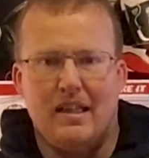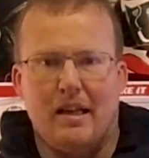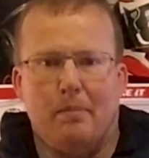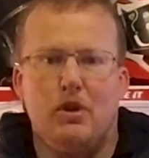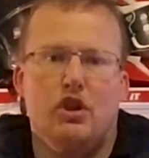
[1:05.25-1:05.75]

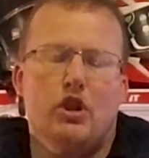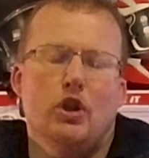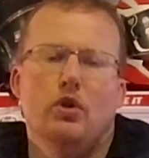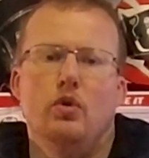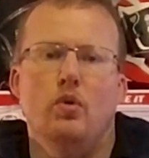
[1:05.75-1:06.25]
Number
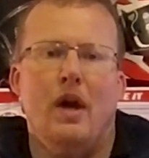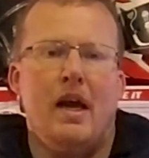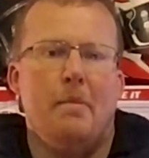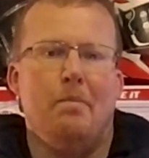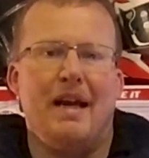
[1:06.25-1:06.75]
two,
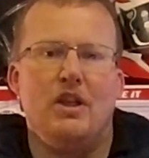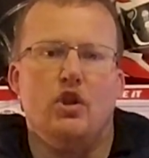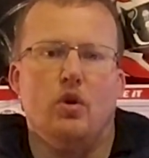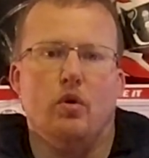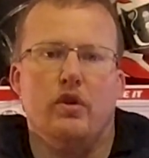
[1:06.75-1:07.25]
make
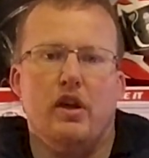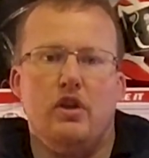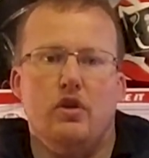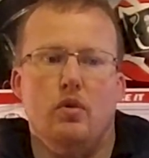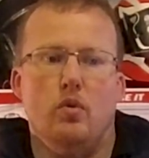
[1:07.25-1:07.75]
sure
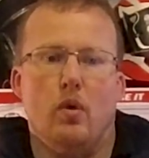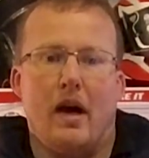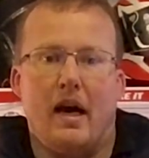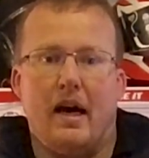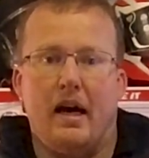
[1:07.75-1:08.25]
that you
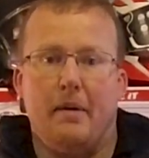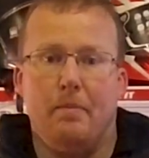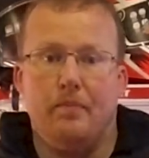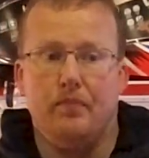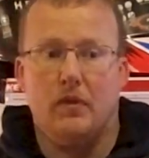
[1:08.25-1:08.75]

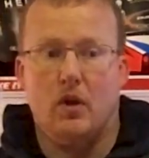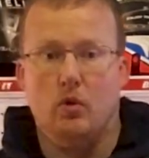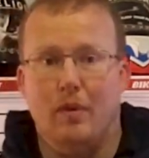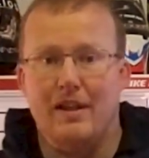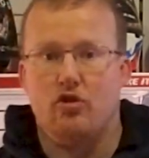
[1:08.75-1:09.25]

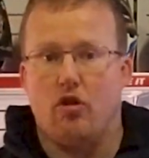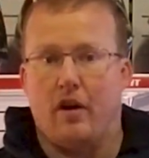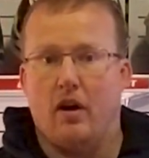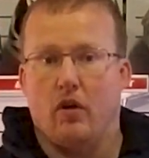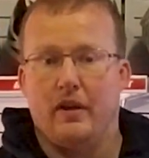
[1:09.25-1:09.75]
always
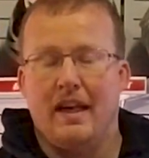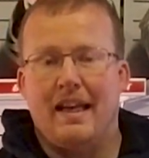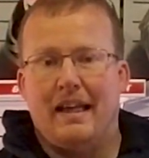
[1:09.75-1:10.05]
try it on.